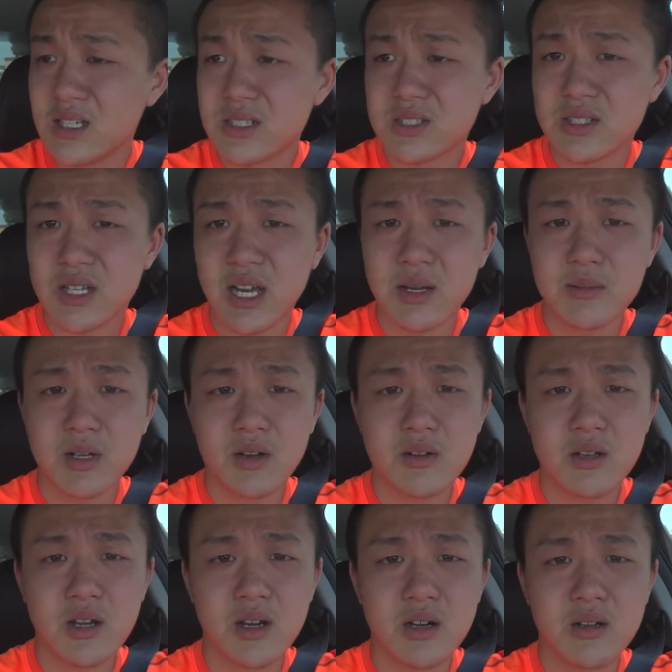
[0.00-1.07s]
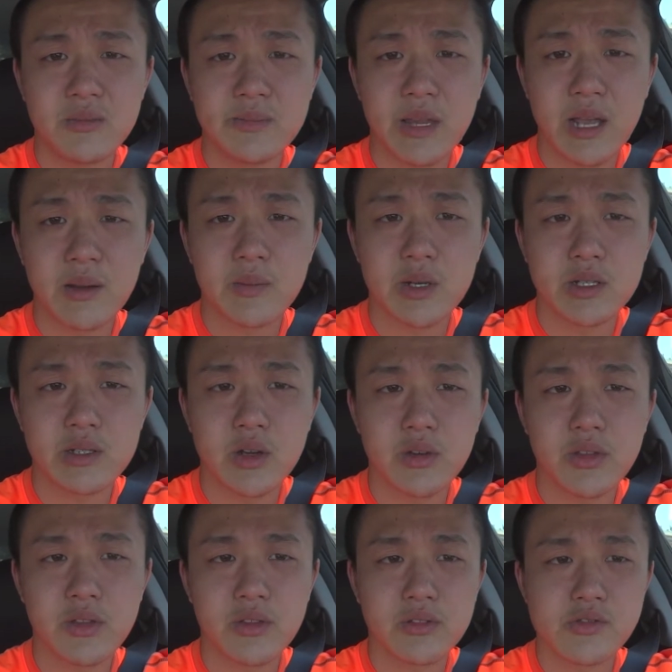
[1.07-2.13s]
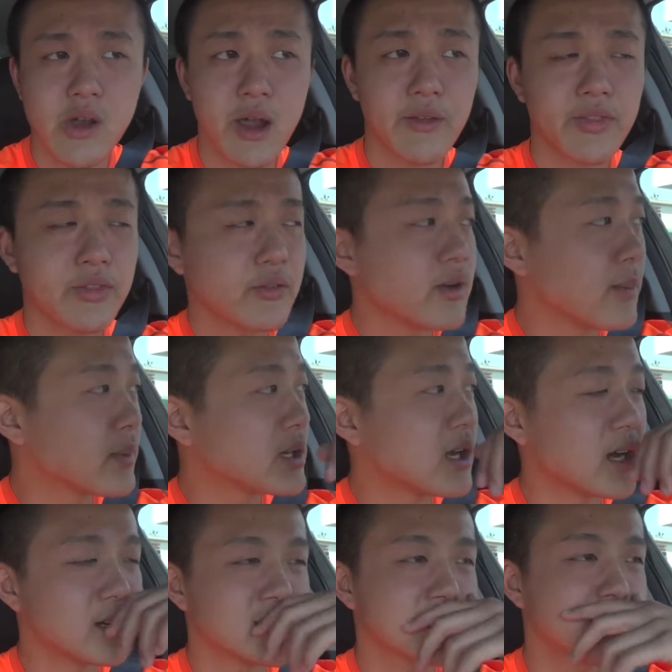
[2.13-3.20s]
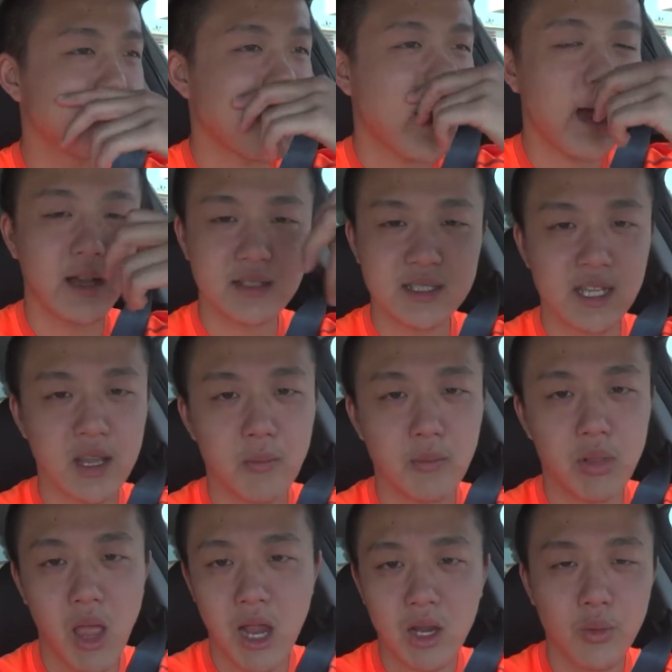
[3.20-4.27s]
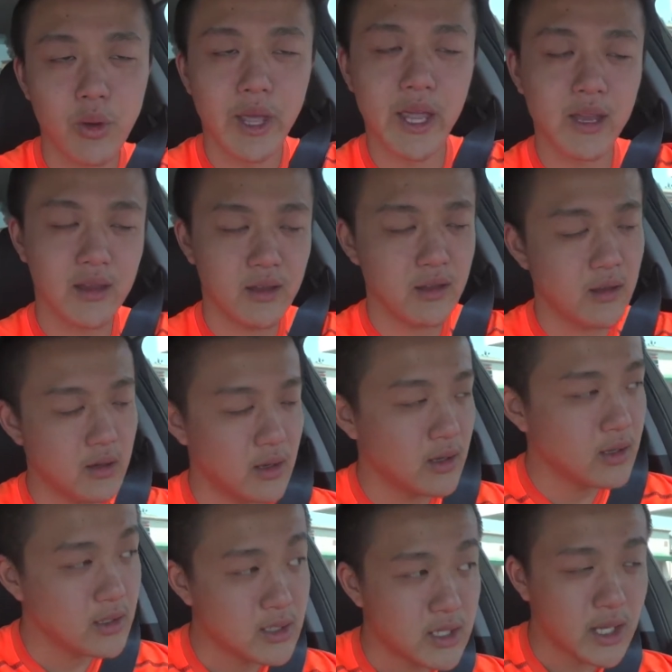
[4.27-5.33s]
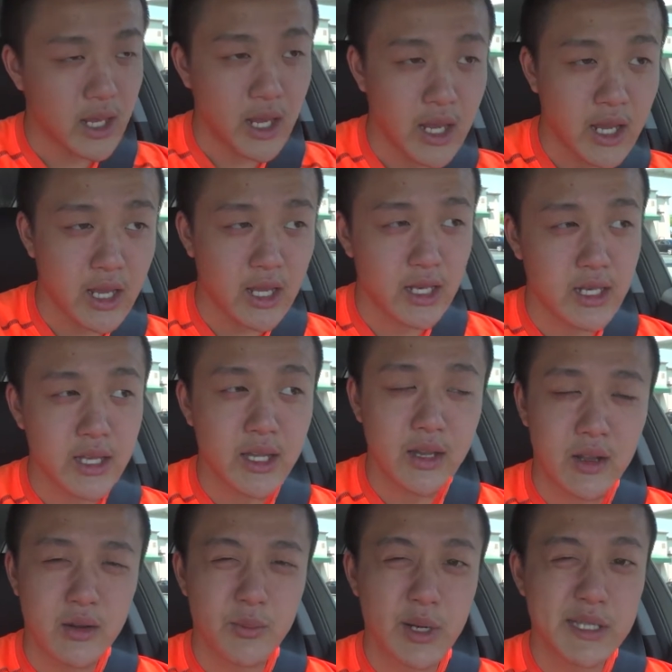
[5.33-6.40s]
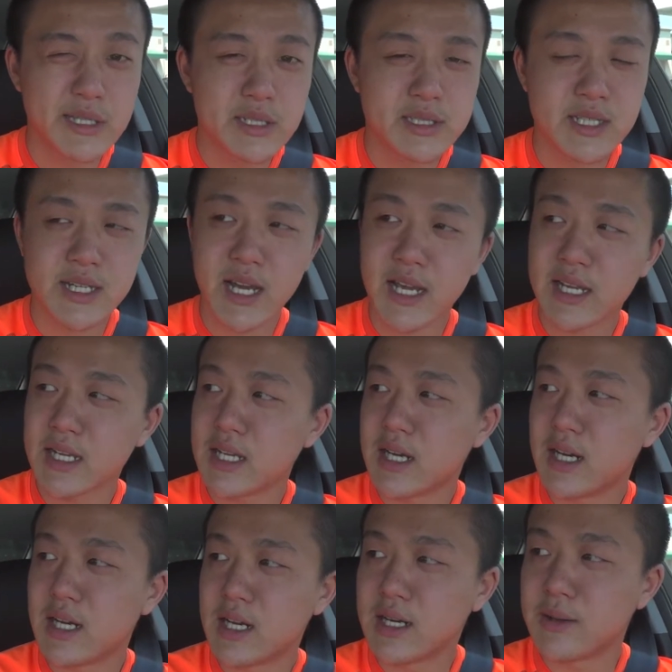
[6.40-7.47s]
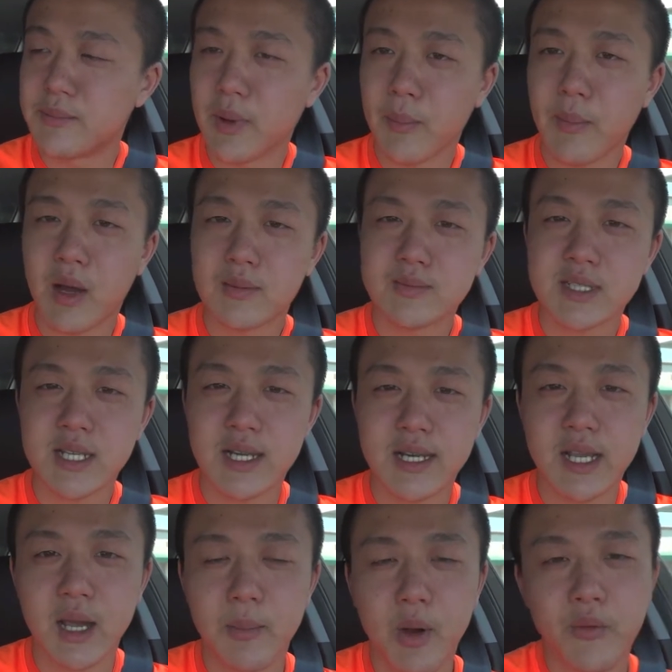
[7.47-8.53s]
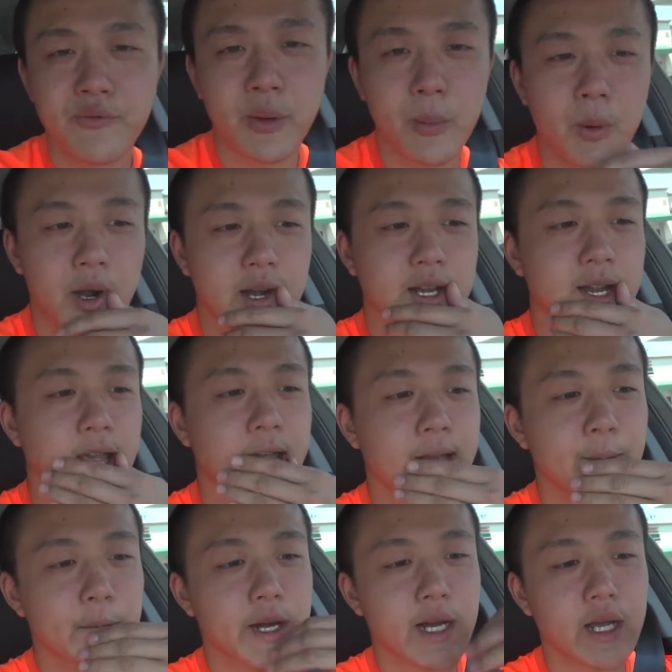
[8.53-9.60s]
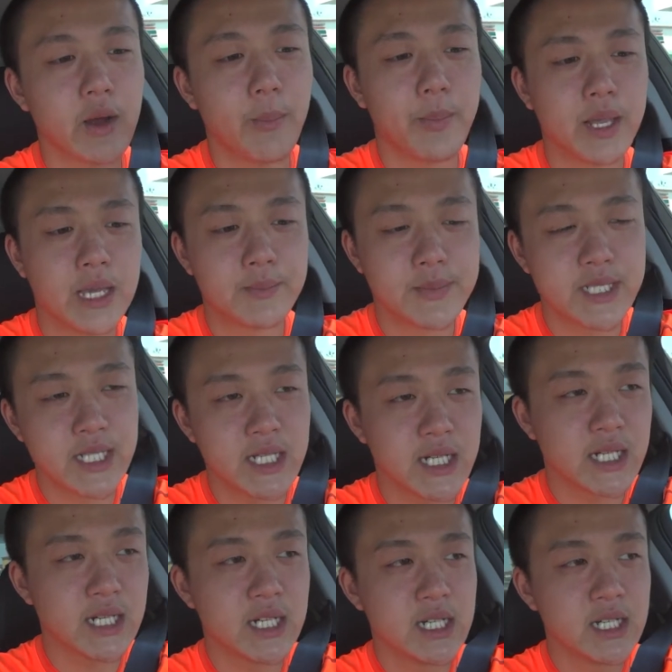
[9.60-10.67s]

So now I'm going home. I'm gonna go to the drive-through at McDonald's near my house, like a block away. And wait till tonight. Uh, my mom's gonna come home from work, and we're gonna go pick up Tina.